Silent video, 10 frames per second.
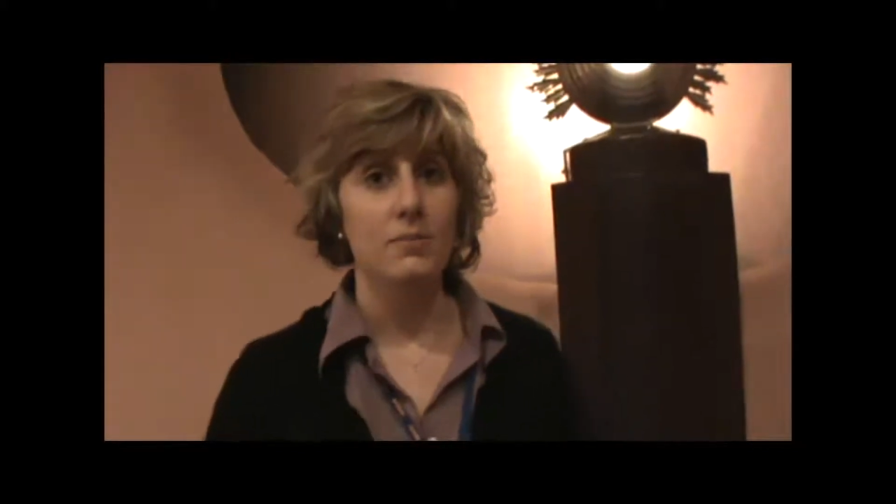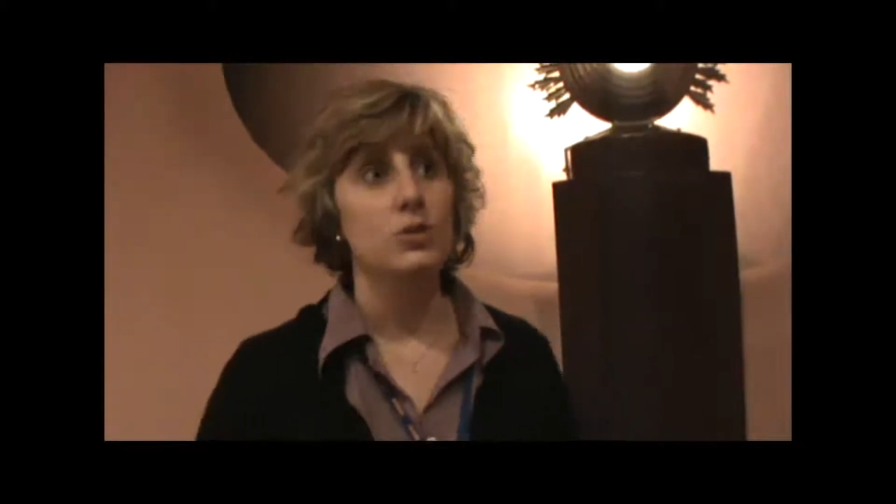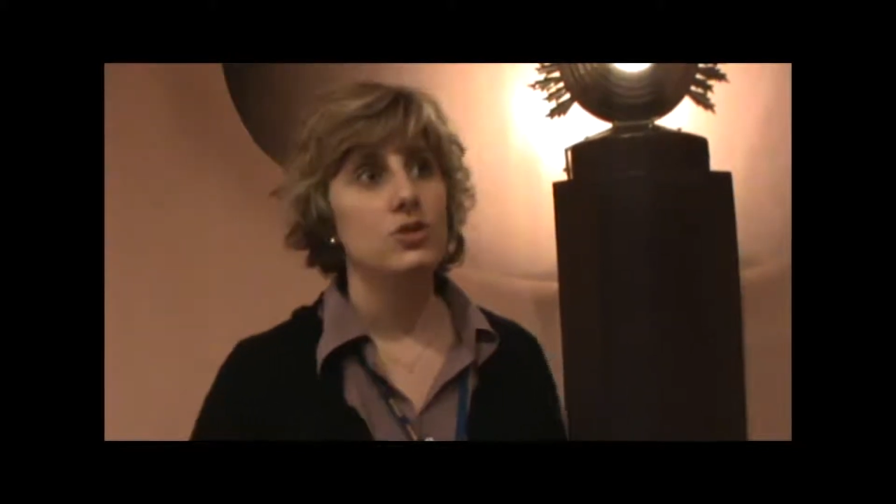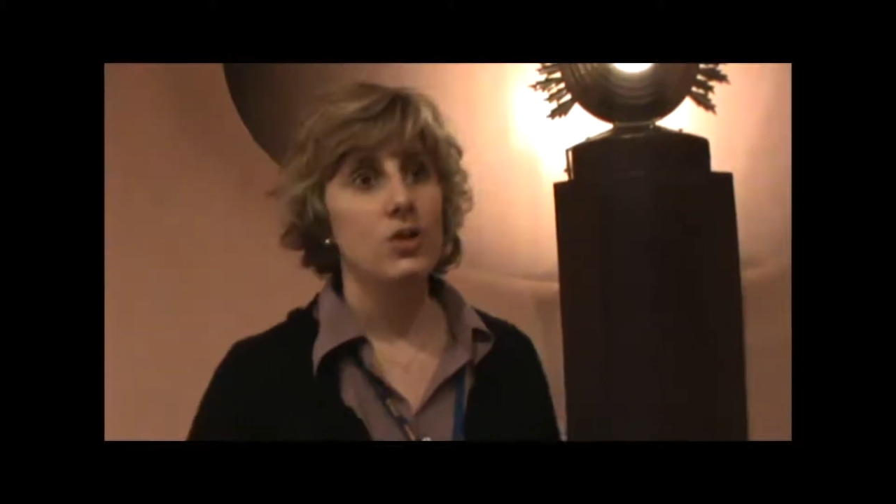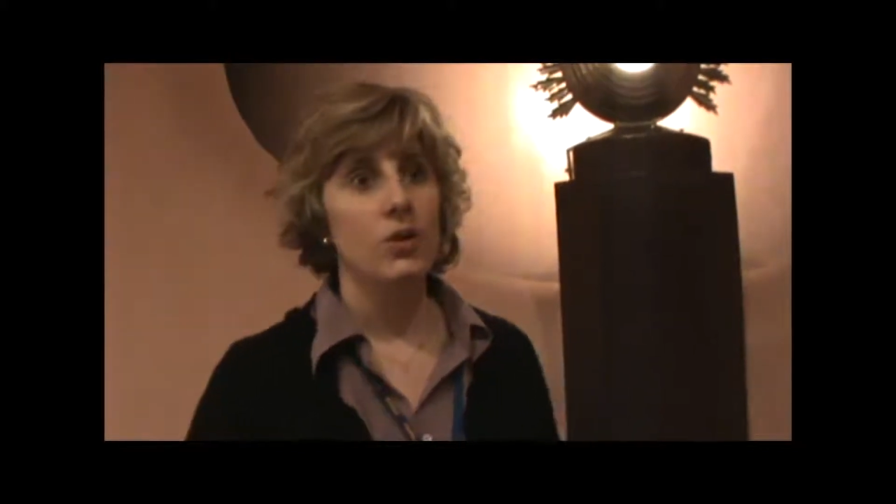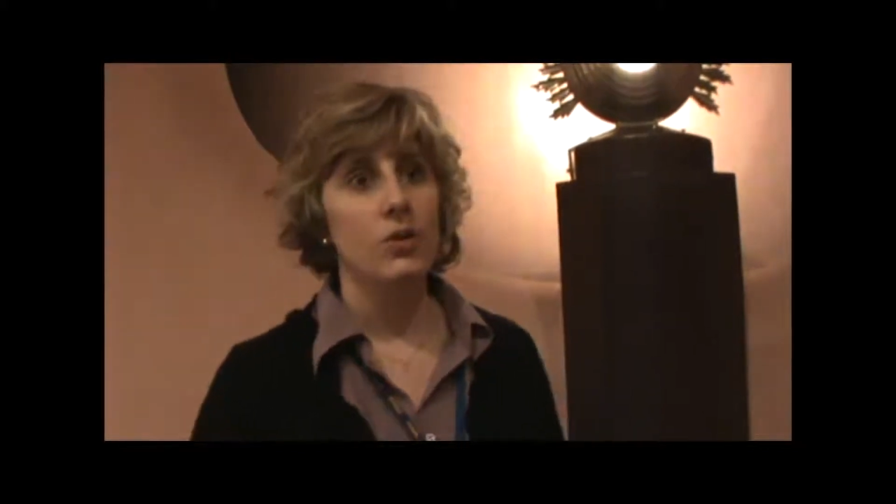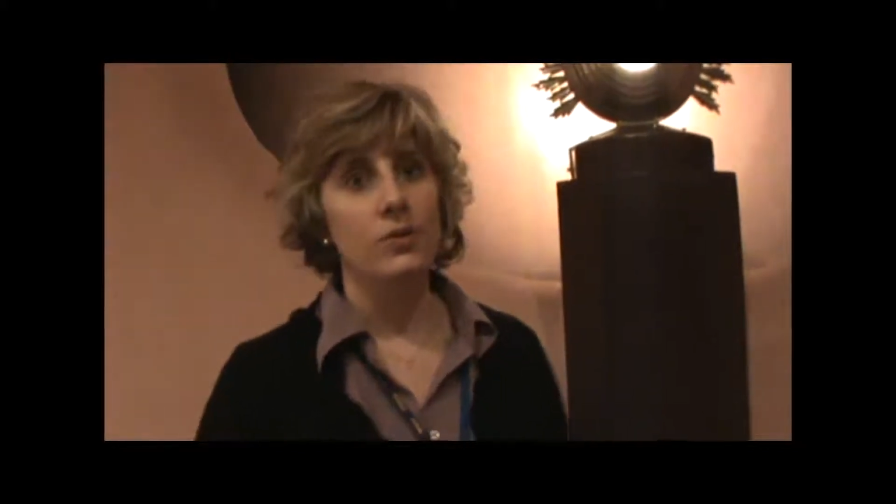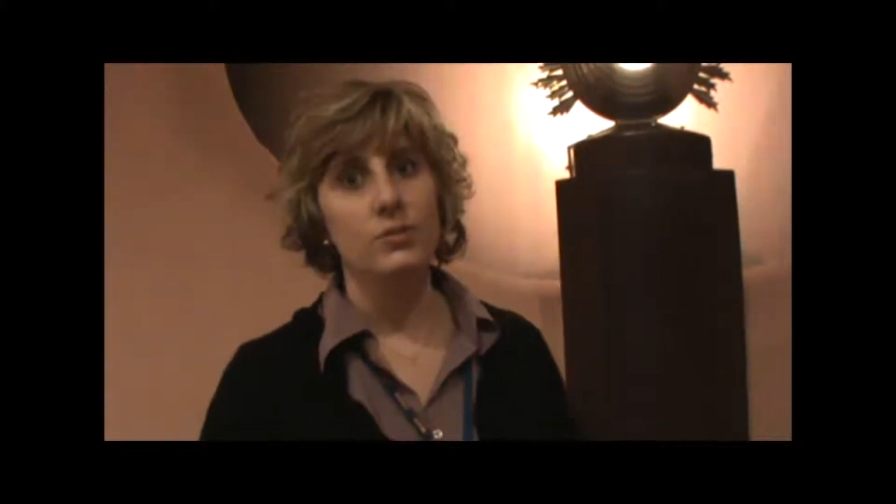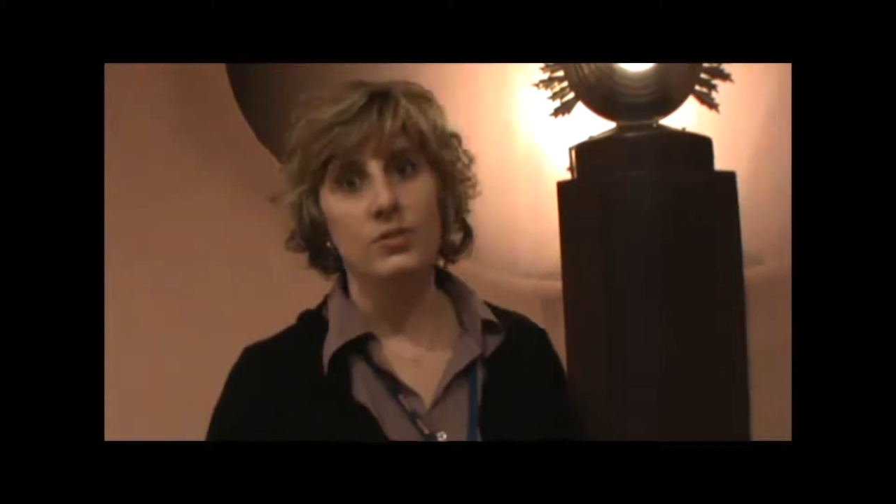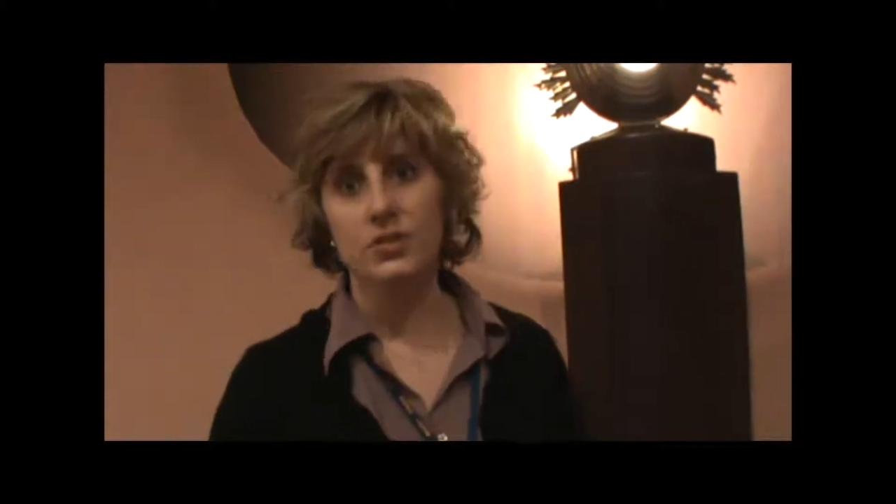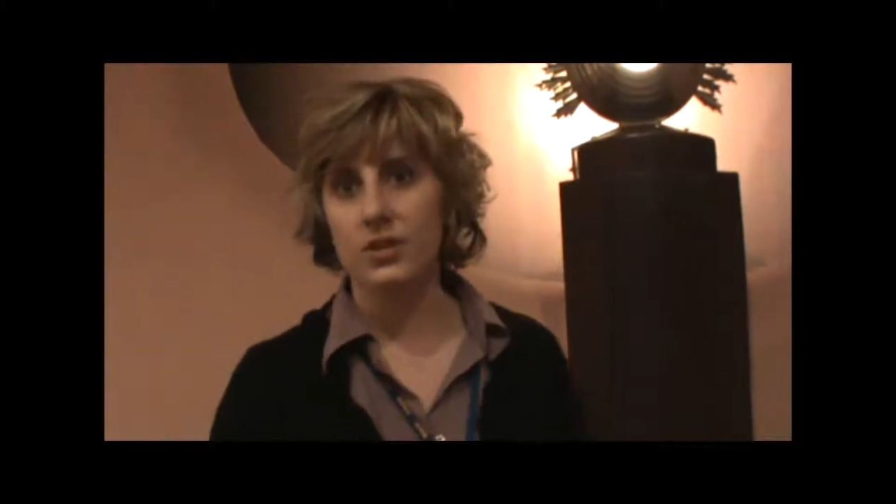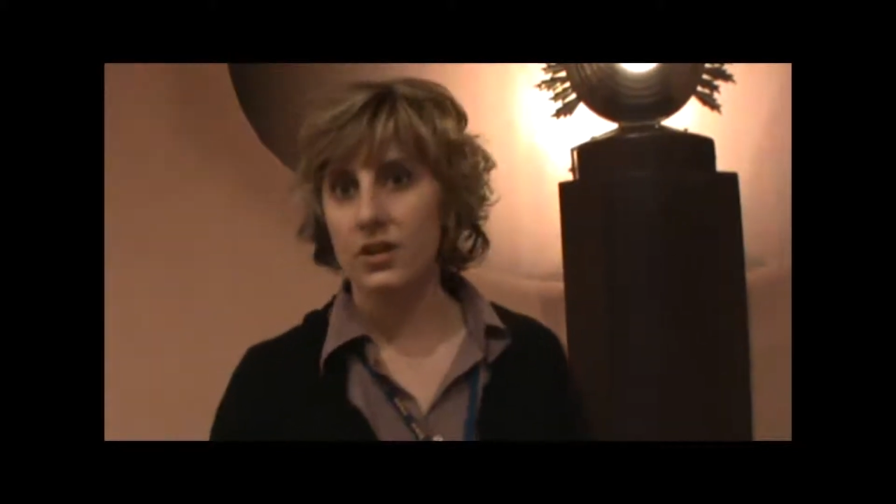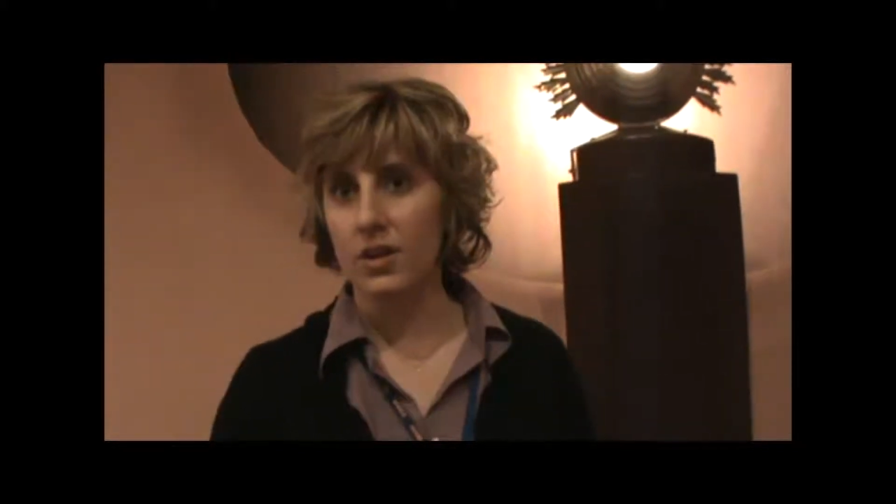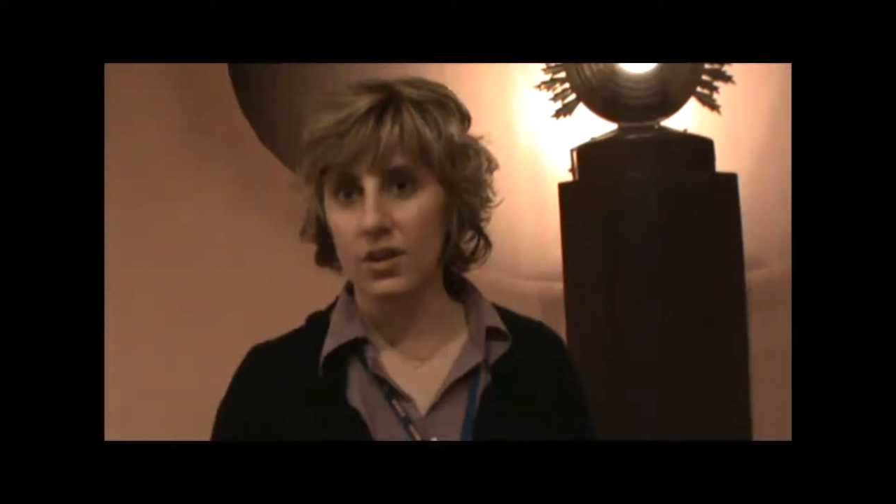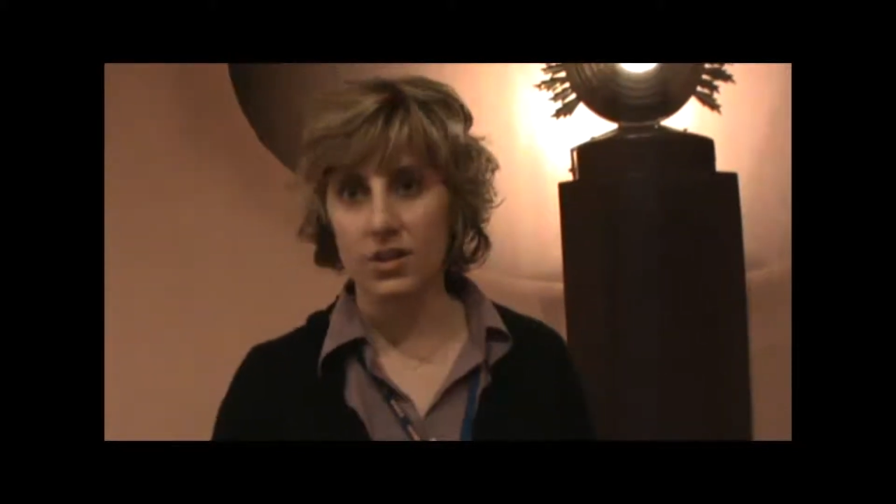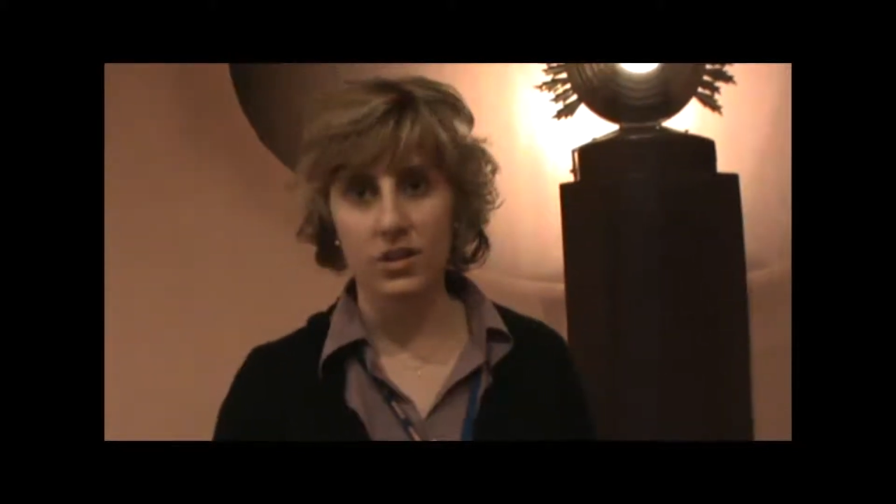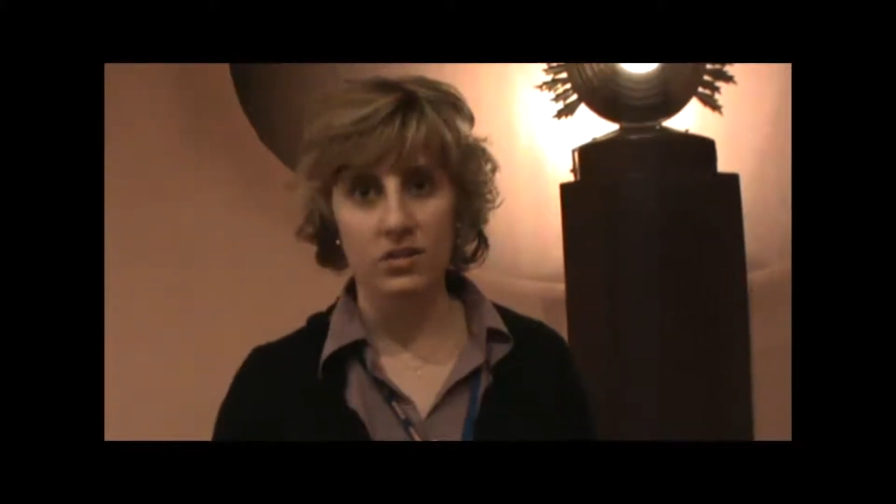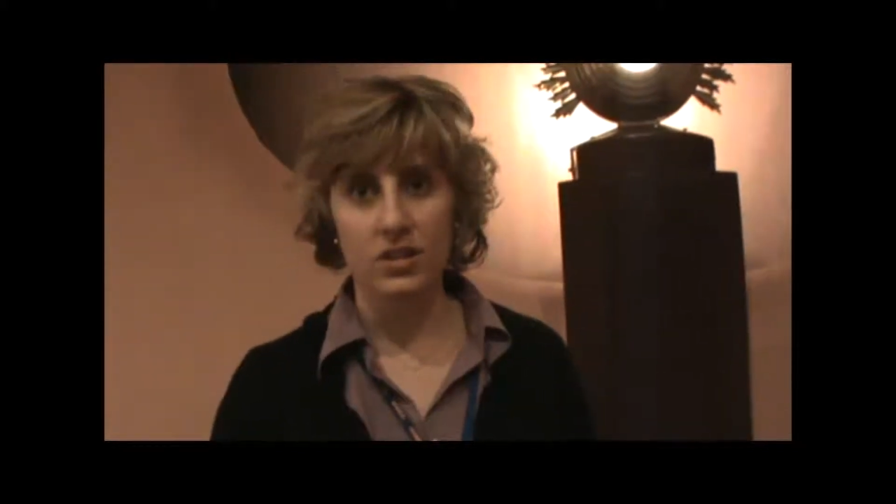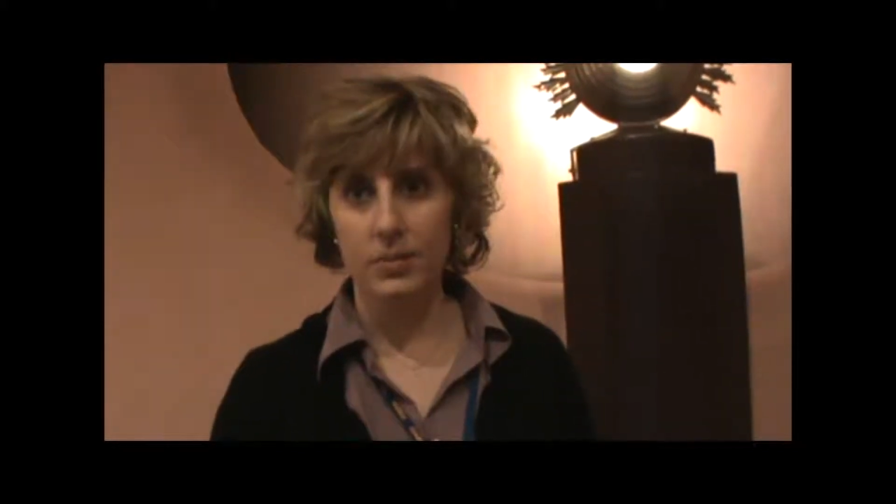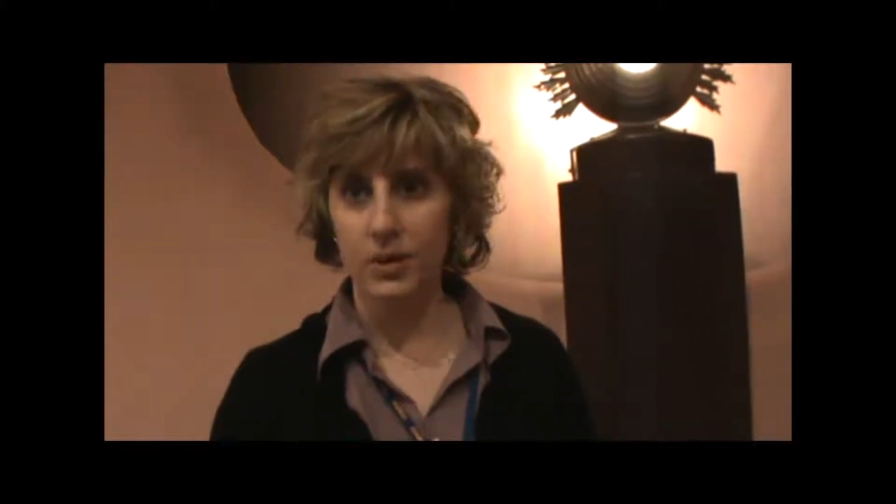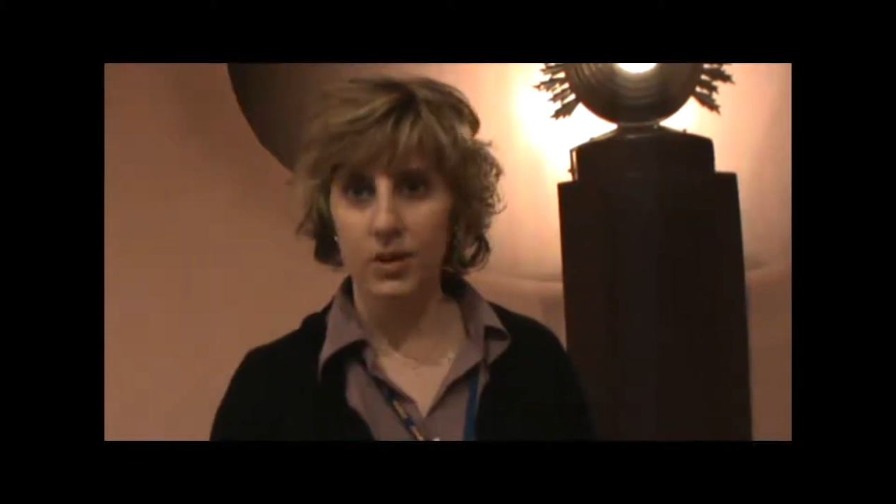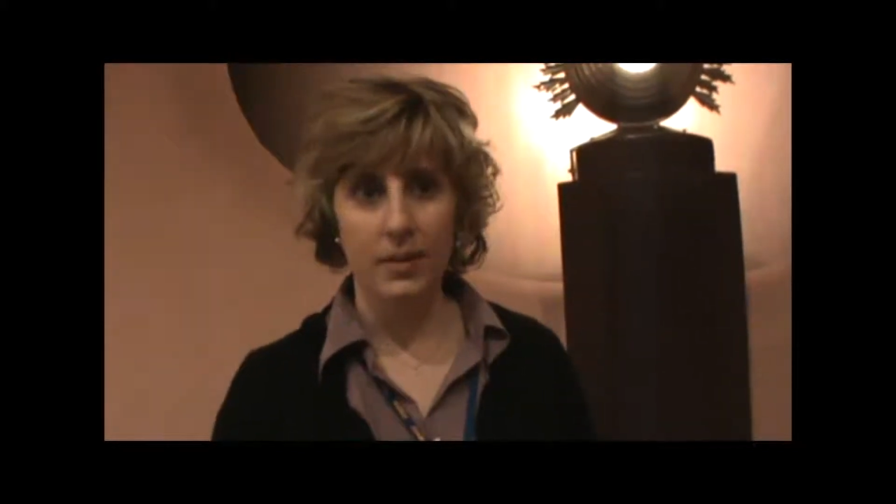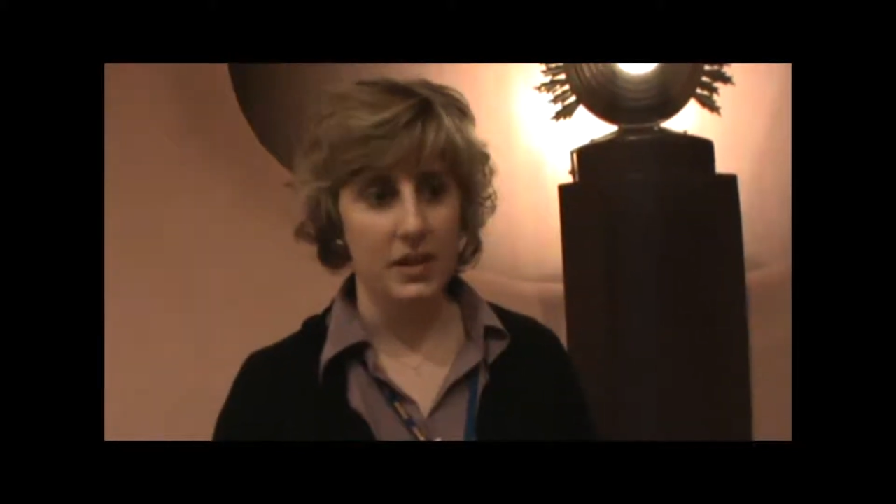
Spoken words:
So it was a typical,